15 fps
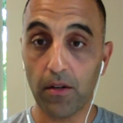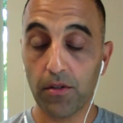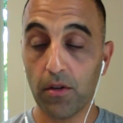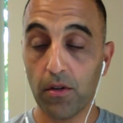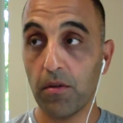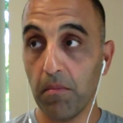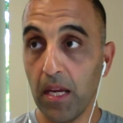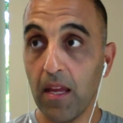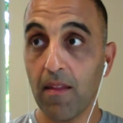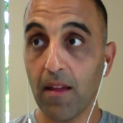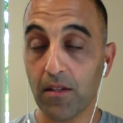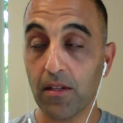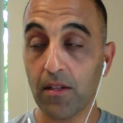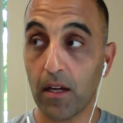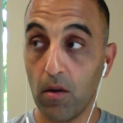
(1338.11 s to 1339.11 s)
So to me,
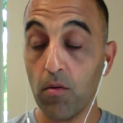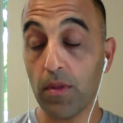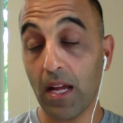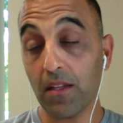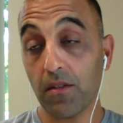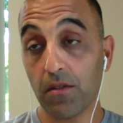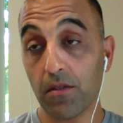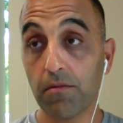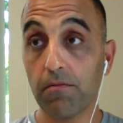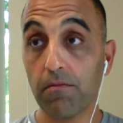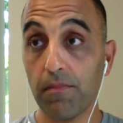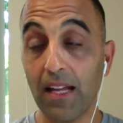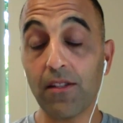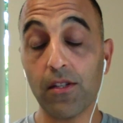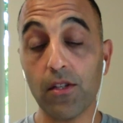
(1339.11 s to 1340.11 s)
that's like, oh, that's
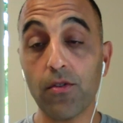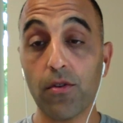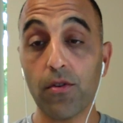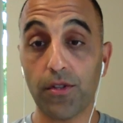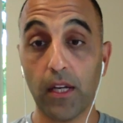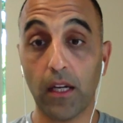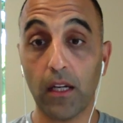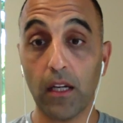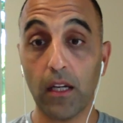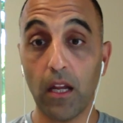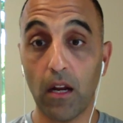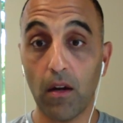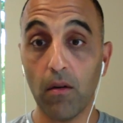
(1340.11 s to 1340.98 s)
interesting.